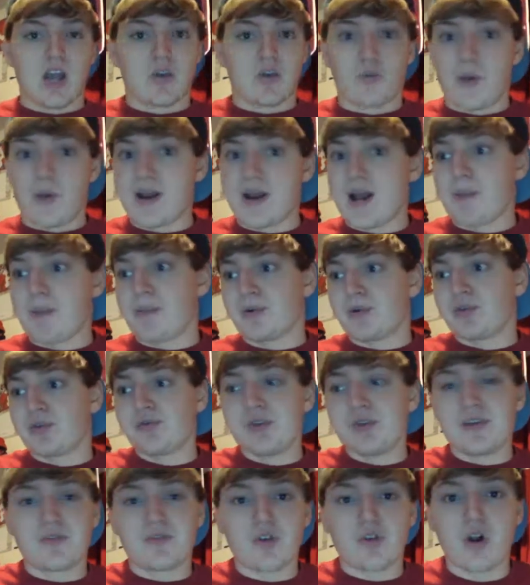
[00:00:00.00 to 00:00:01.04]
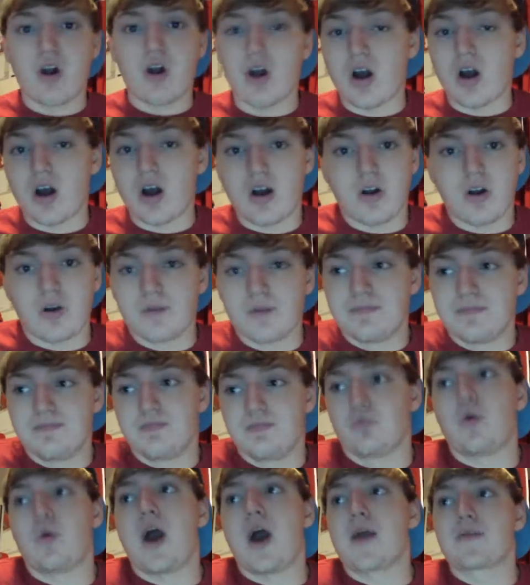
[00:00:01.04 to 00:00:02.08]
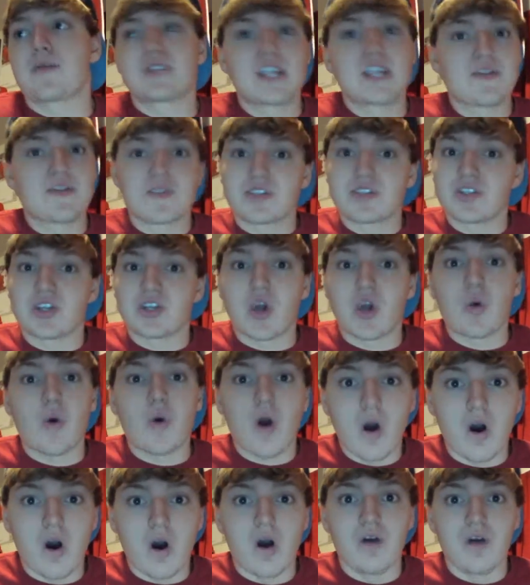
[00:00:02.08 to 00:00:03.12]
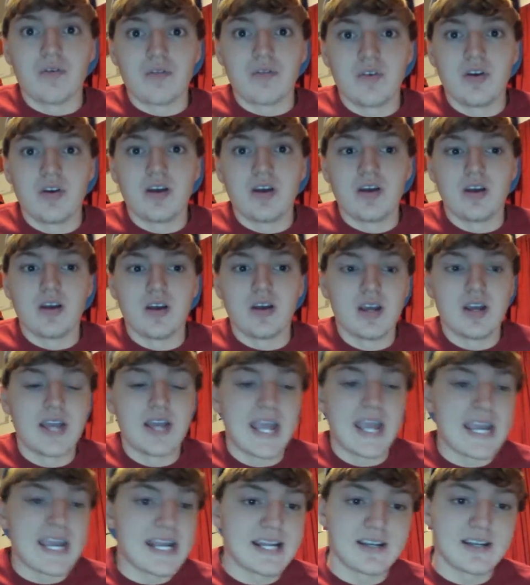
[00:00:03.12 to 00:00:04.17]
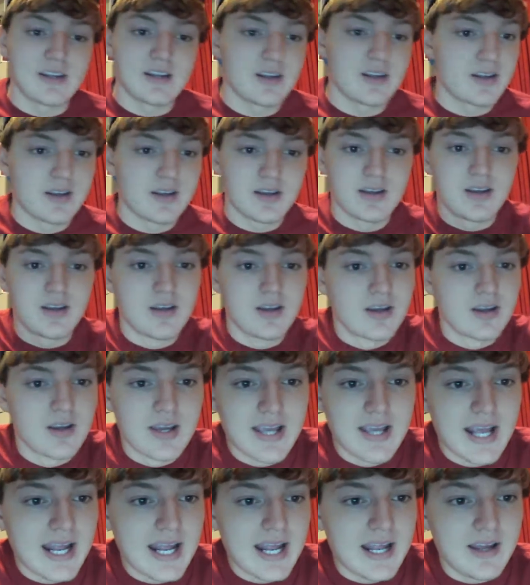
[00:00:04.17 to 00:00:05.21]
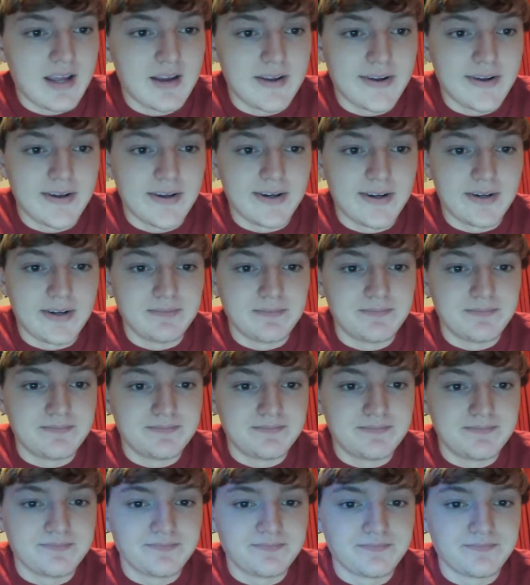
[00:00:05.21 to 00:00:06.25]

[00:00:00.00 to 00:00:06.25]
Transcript: a great opportunity for our, our wide receivers to go off. And um,